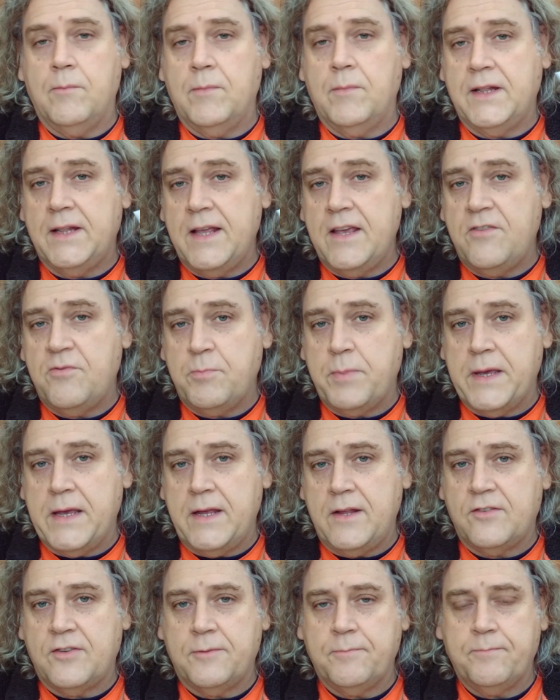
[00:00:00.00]
leaf
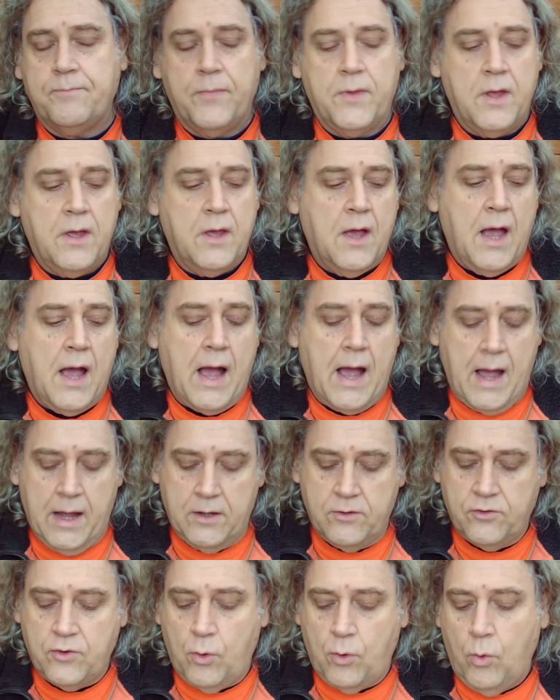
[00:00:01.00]
beet,
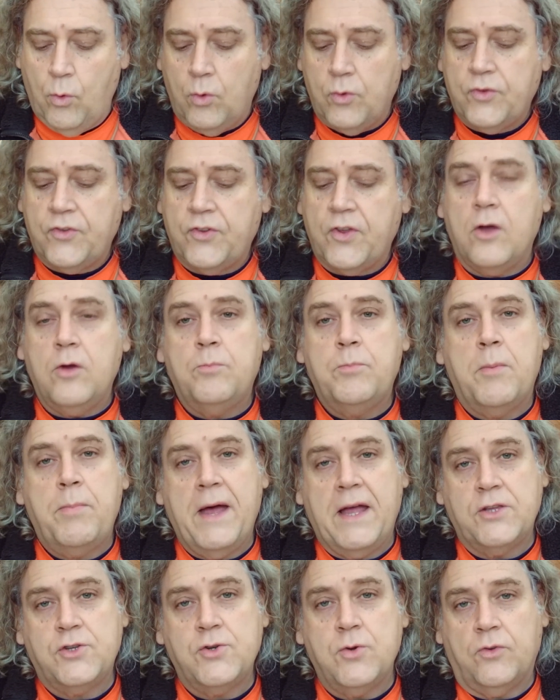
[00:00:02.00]
and also
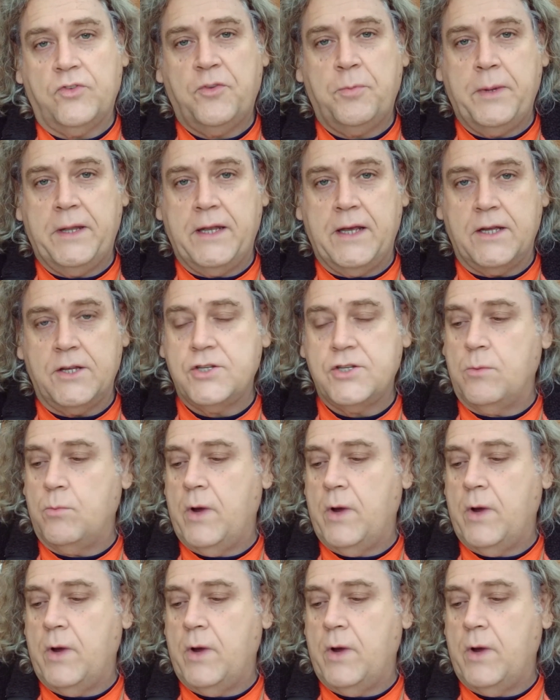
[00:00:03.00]
perpetual spinach,